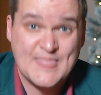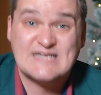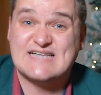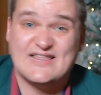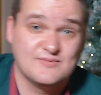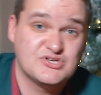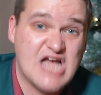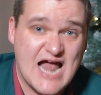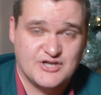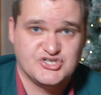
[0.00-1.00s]
set them
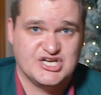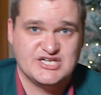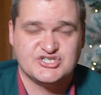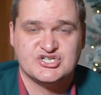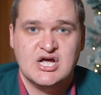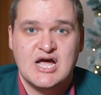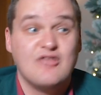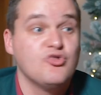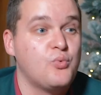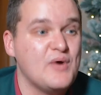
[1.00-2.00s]
challenges,
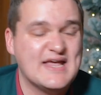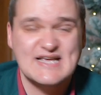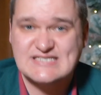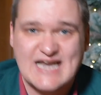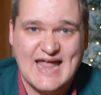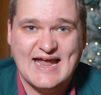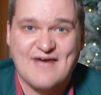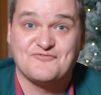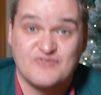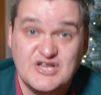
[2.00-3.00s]
and the weakest link
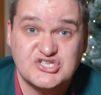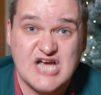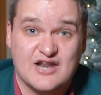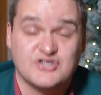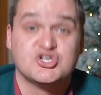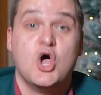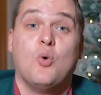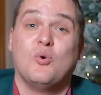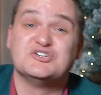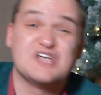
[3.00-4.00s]
after each challenge
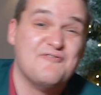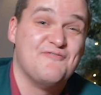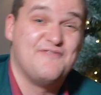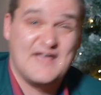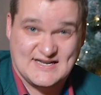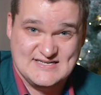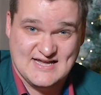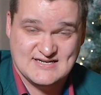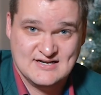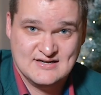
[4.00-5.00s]
was
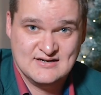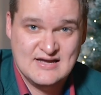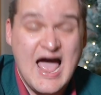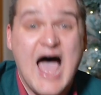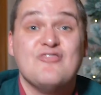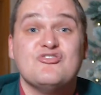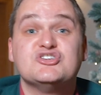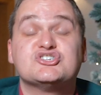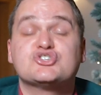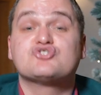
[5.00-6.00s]
evicted. And the
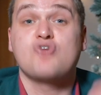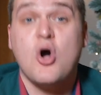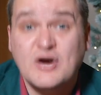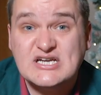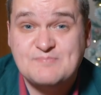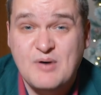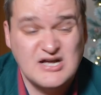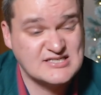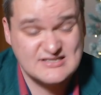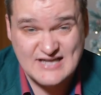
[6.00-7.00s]
strongest
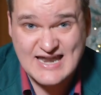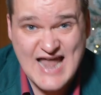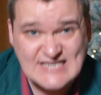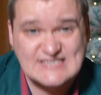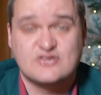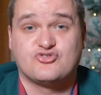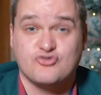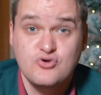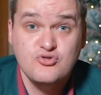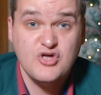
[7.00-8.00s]
person that lasted
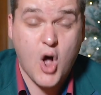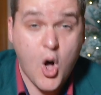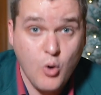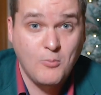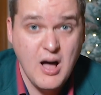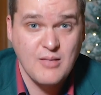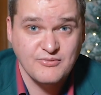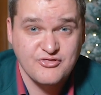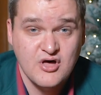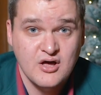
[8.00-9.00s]
through the whole
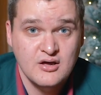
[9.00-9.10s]
month,